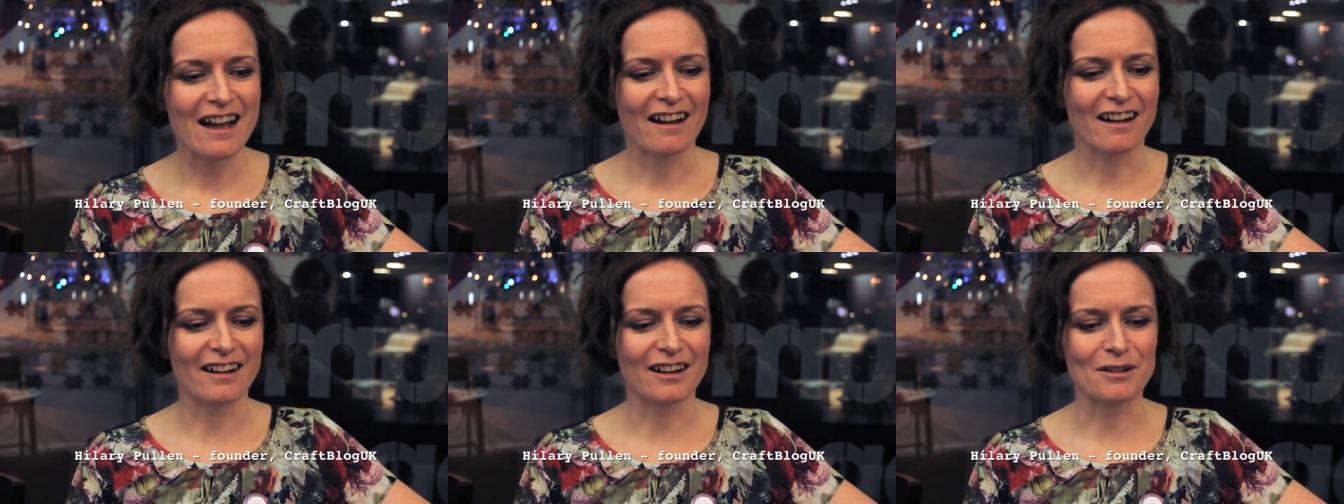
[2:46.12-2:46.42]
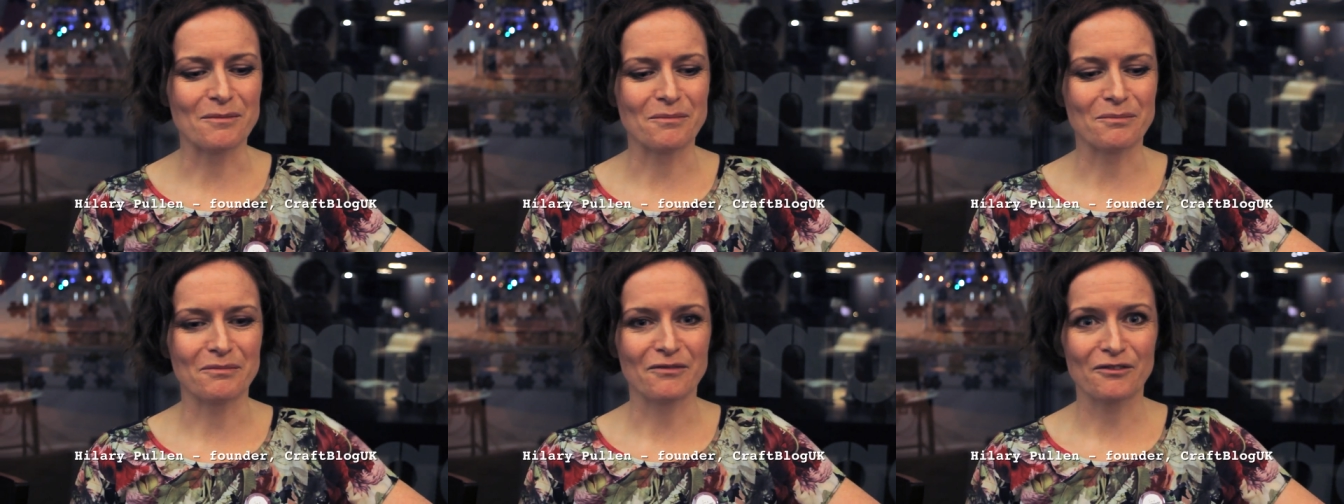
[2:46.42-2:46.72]

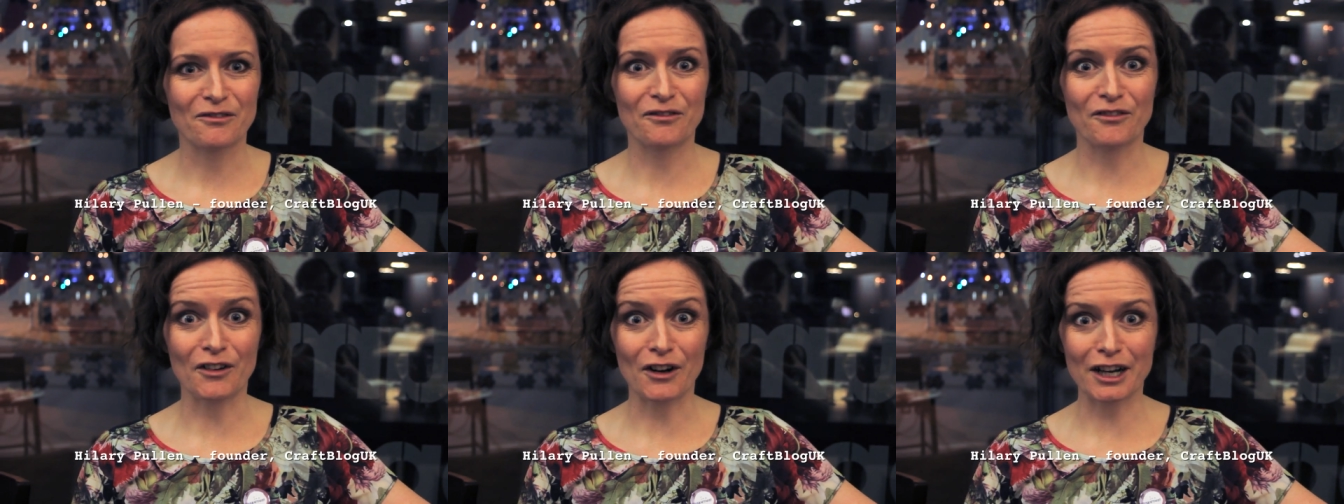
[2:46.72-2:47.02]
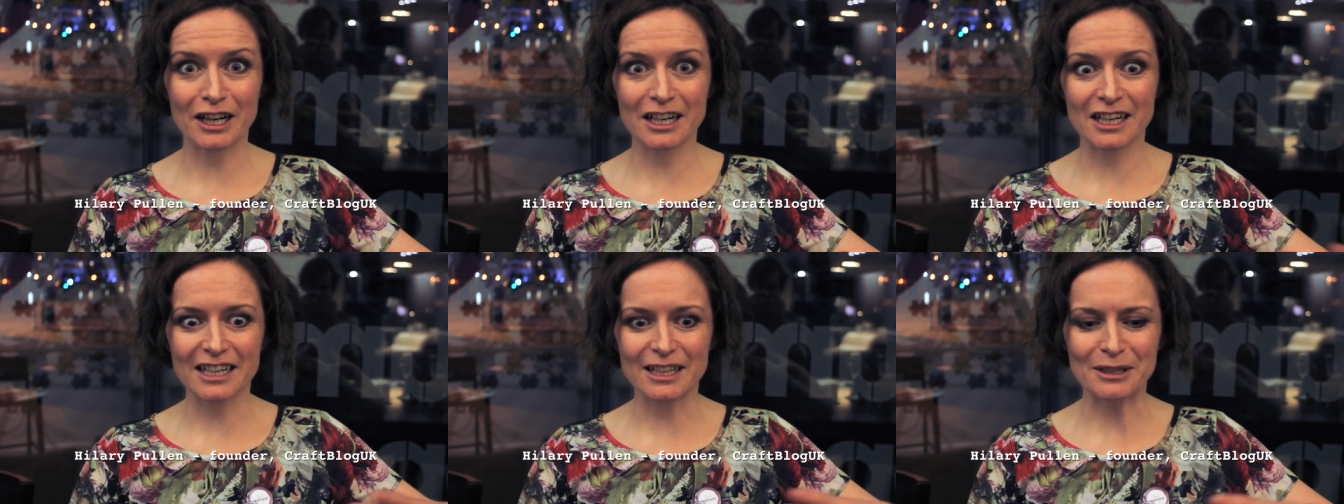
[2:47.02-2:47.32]
um,
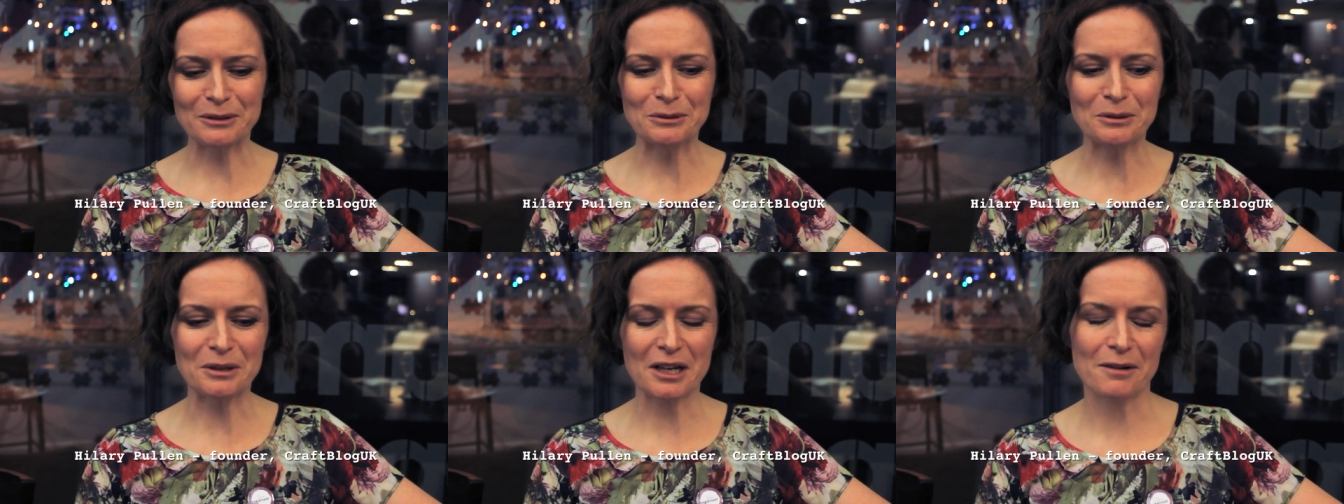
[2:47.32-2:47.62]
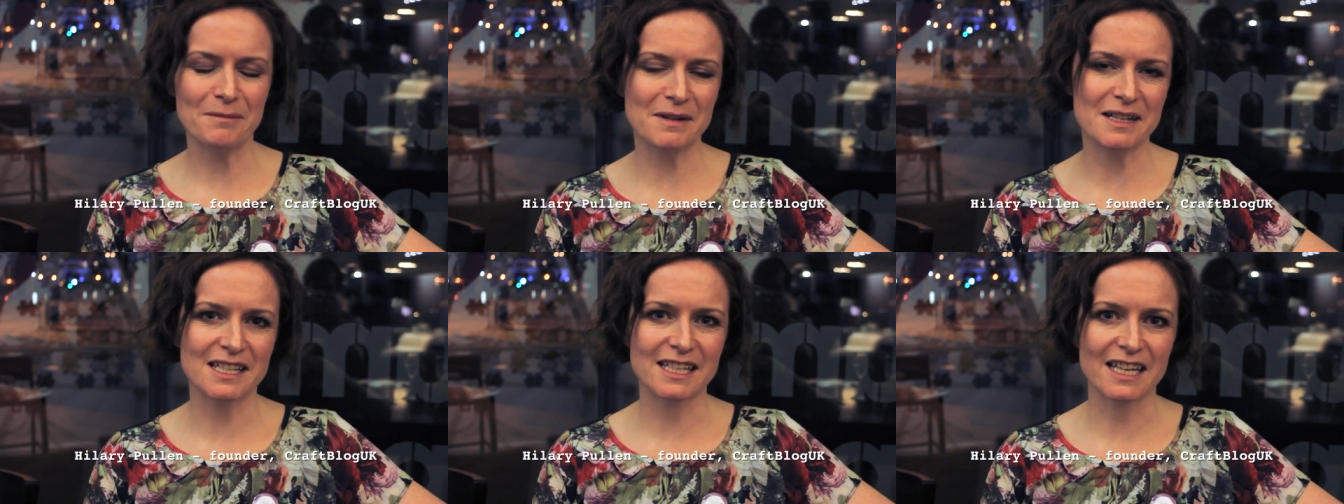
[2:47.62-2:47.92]
finally all
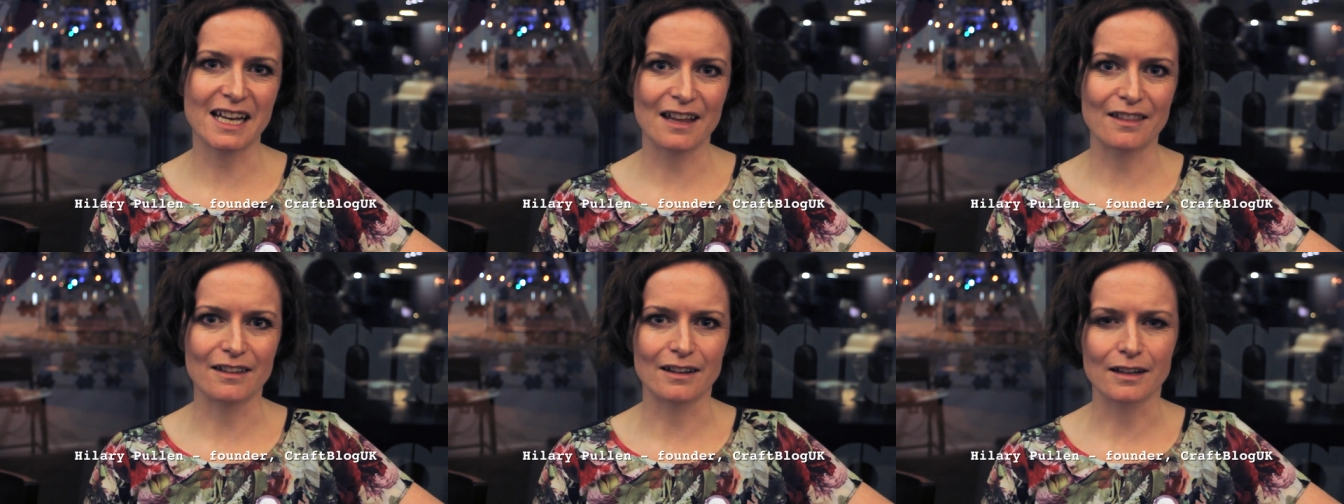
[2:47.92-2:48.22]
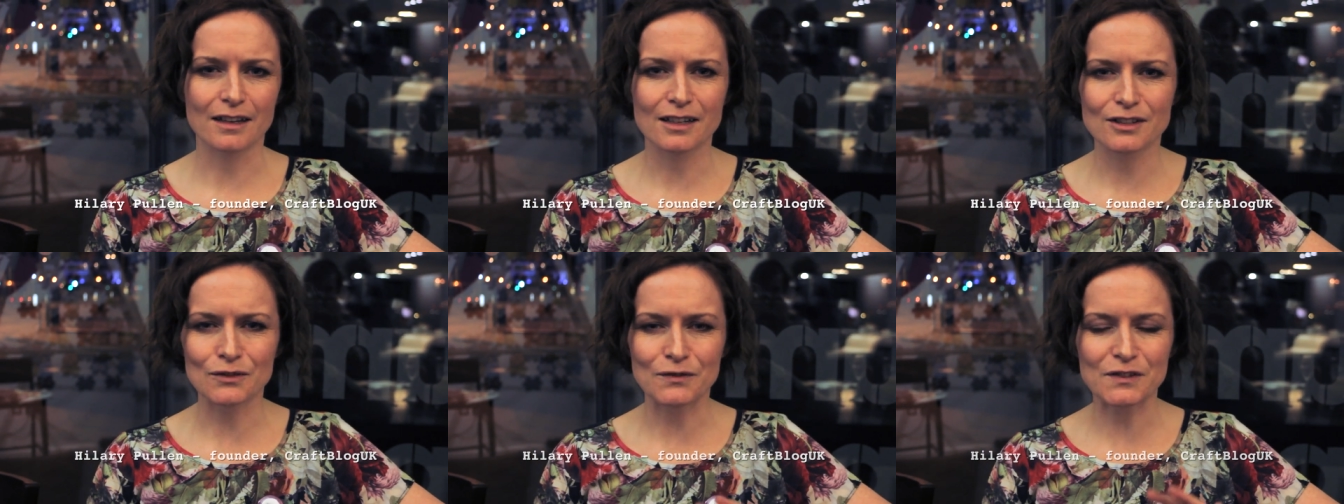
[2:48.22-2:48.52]
coming
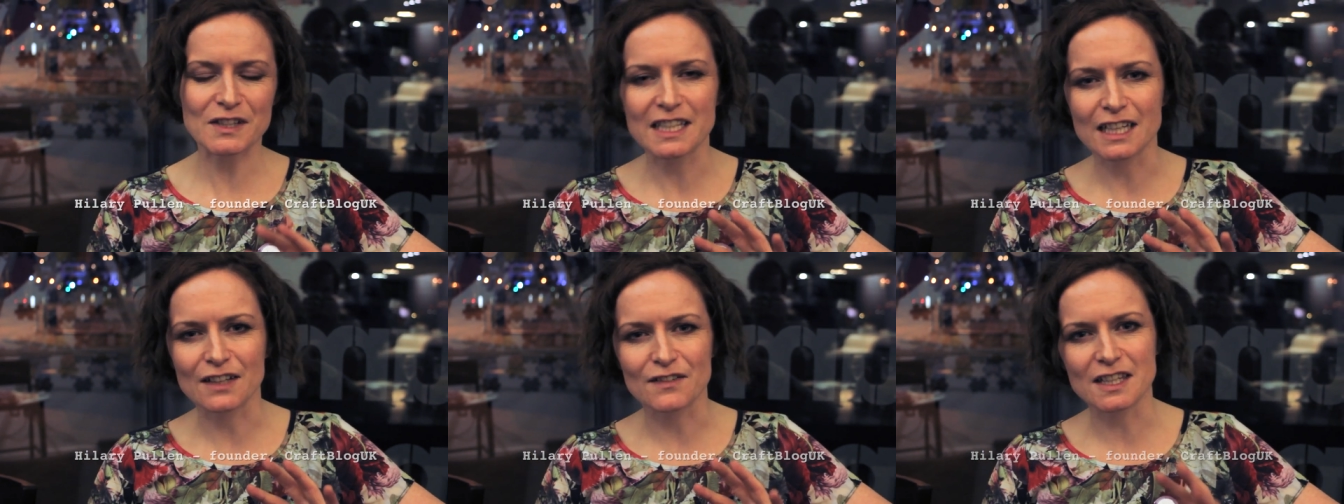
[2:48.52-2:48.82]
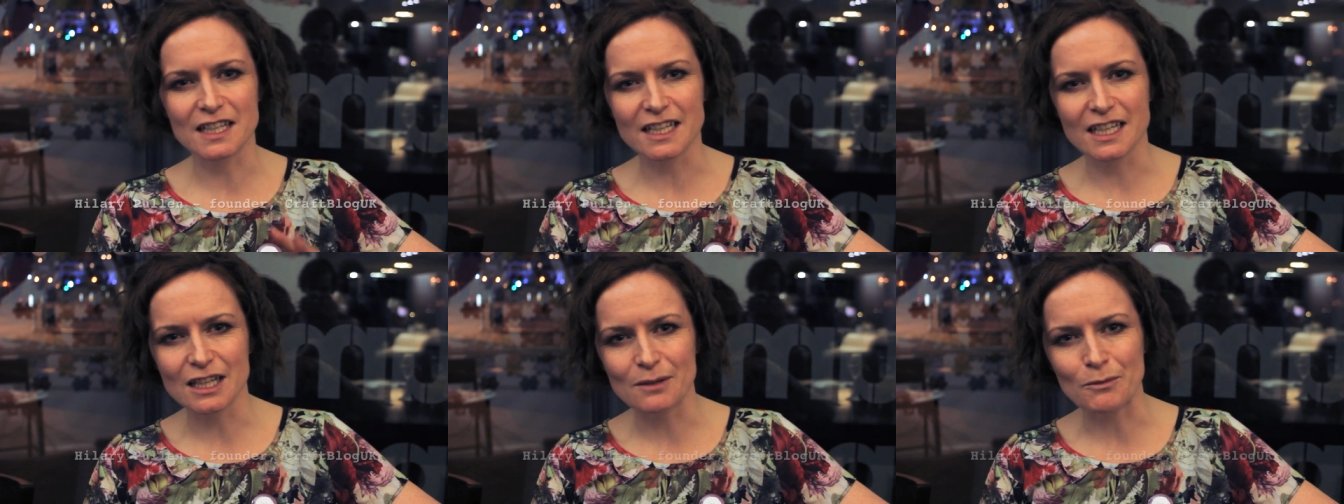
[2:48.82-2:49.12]
together because obviously
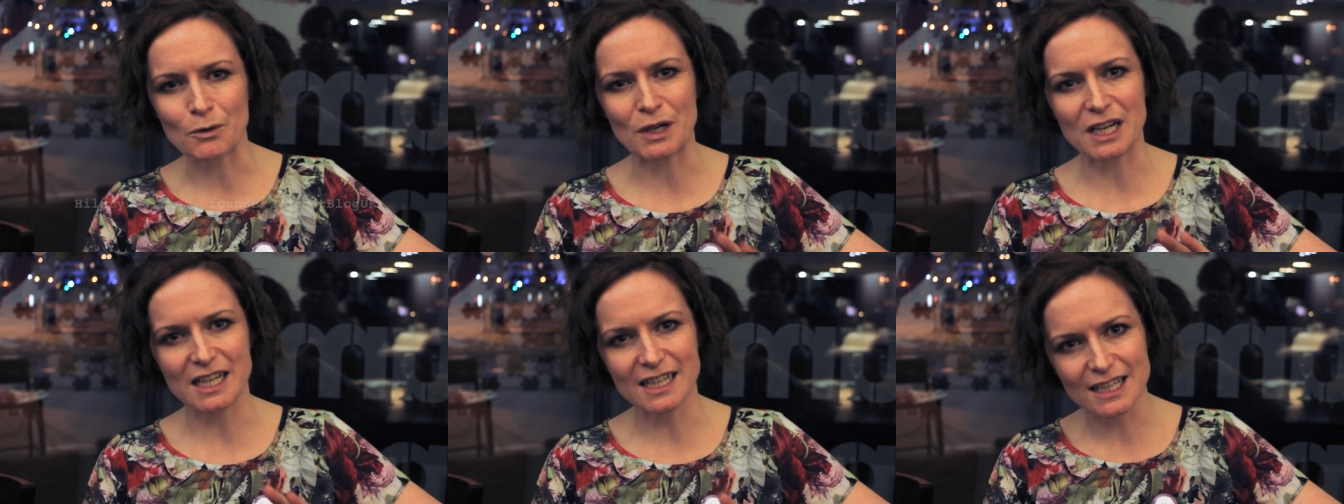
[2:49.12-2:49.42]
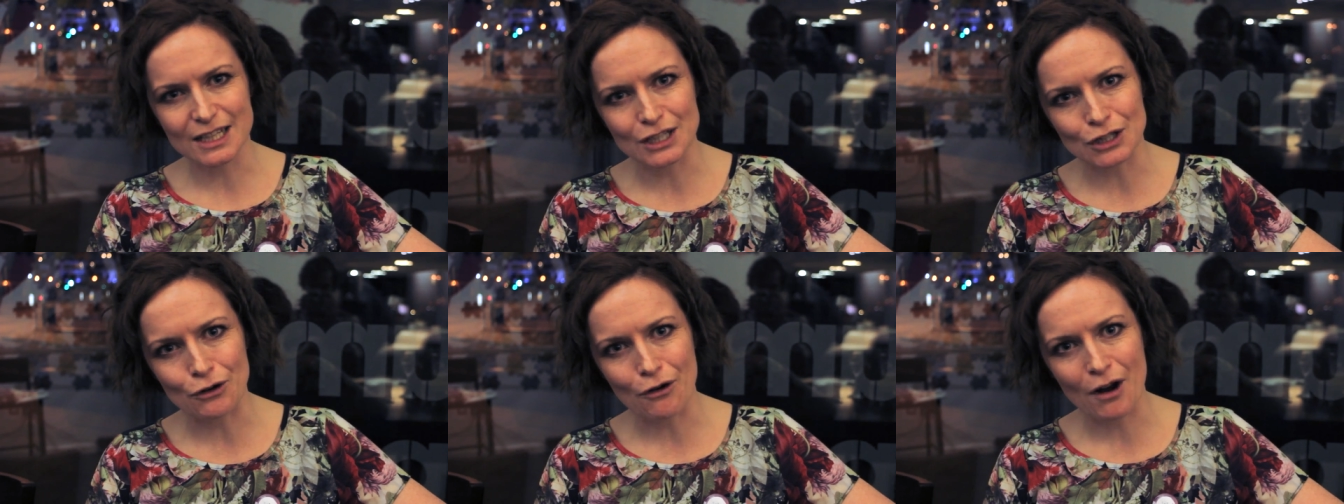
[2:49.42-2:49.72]
I've seen them on
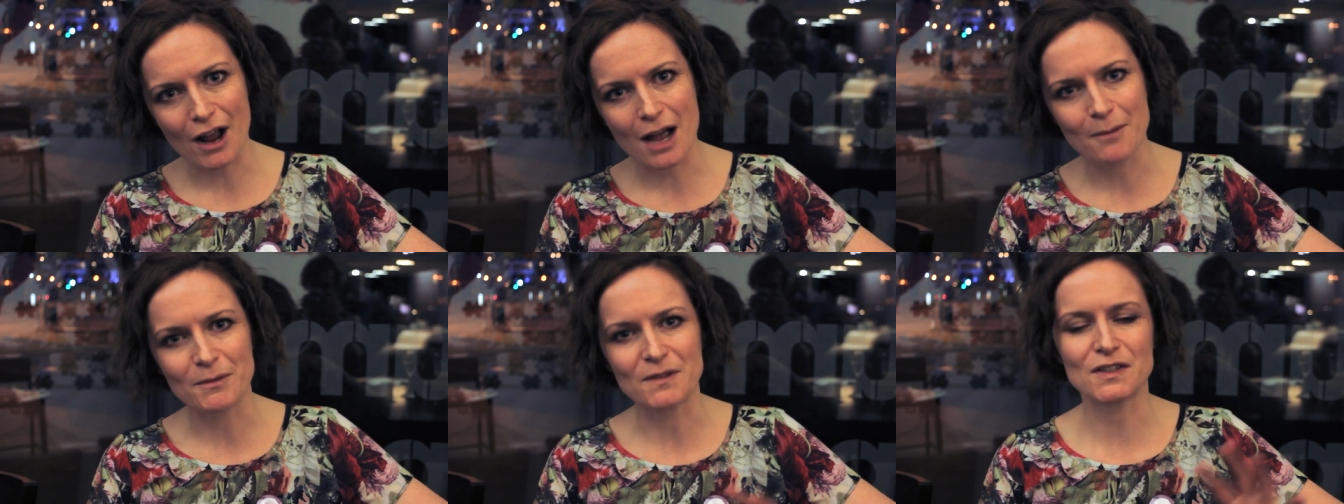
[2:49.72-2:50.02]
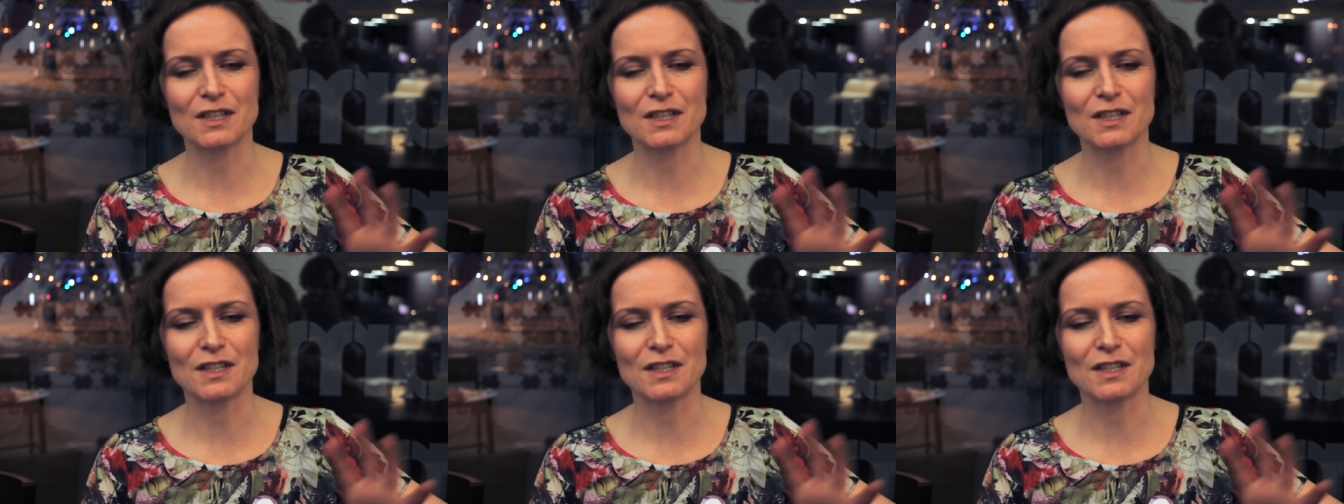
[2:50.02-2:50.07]
Instagram,